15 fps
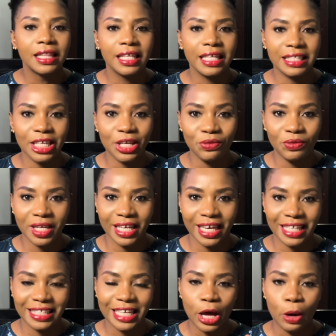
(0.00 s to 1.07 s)
These
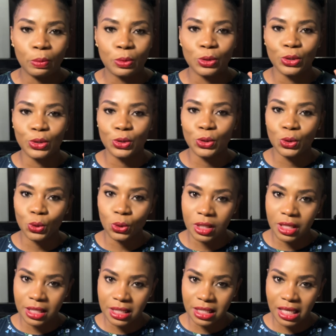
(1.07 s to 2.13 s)
ingredients help to soothe
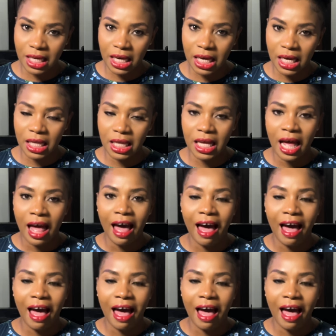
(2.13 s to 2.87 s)
the skin,